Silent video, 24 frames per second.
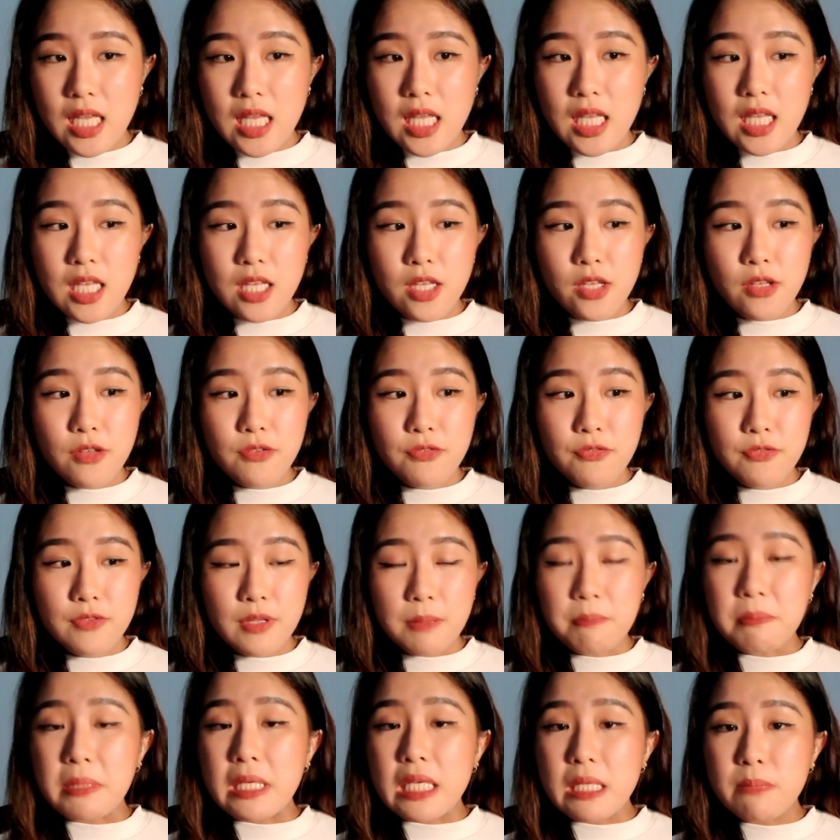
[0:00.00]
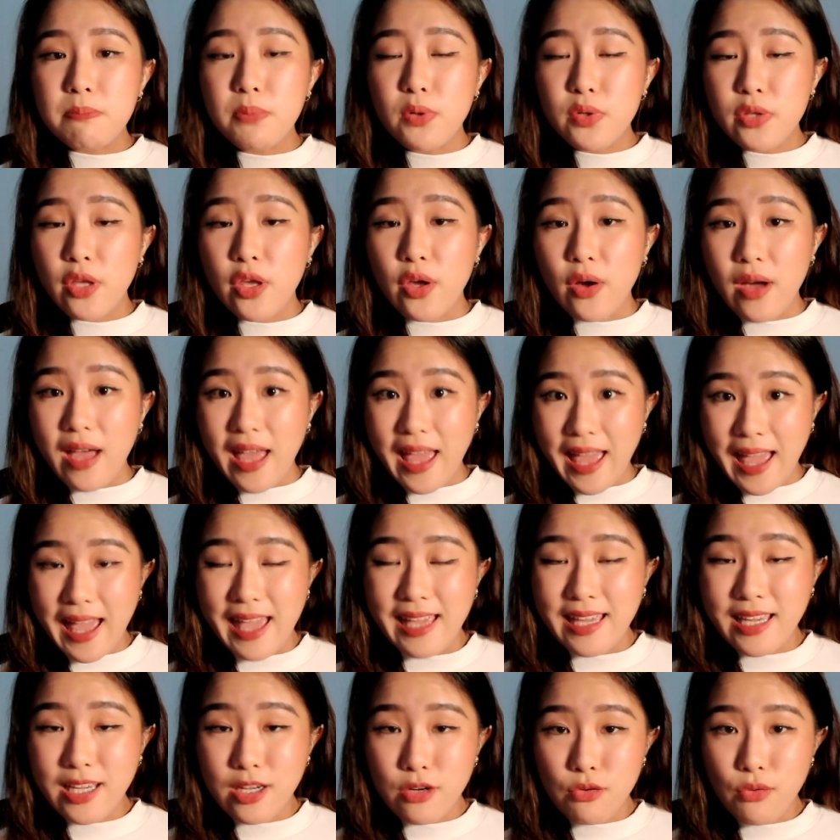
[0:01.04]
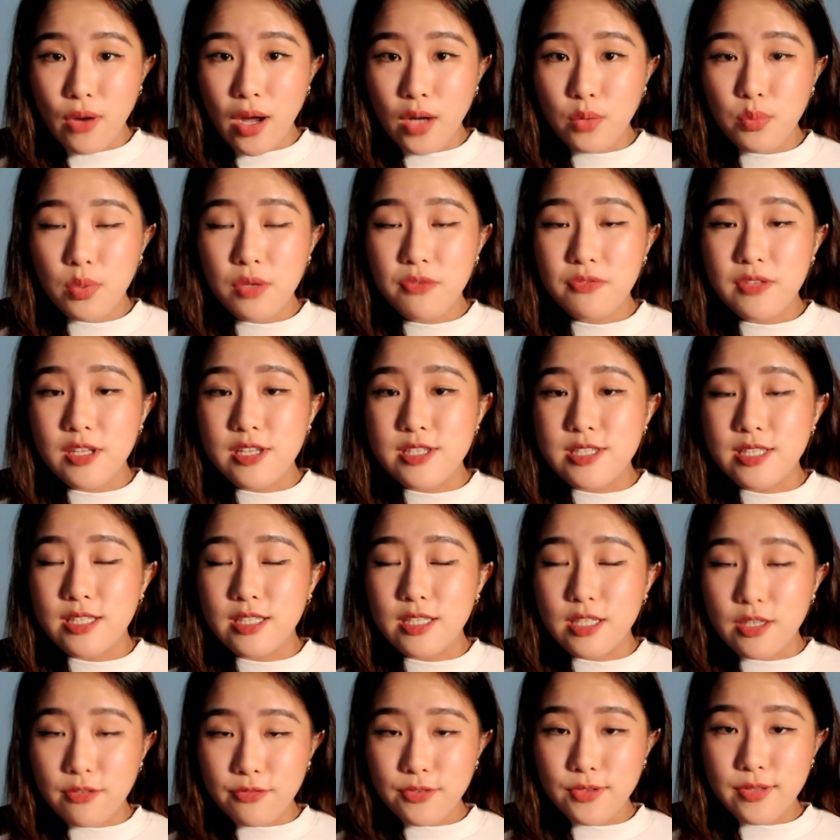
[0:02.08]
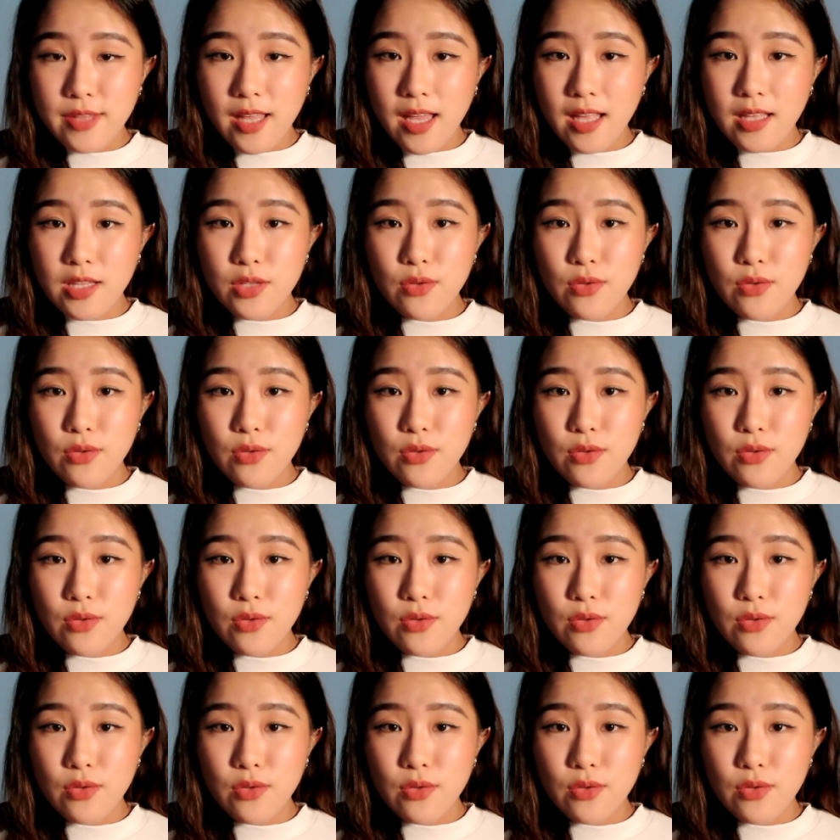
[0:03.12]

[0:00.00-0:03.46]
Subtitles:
If the people that you're hanging around with doesn't give you that,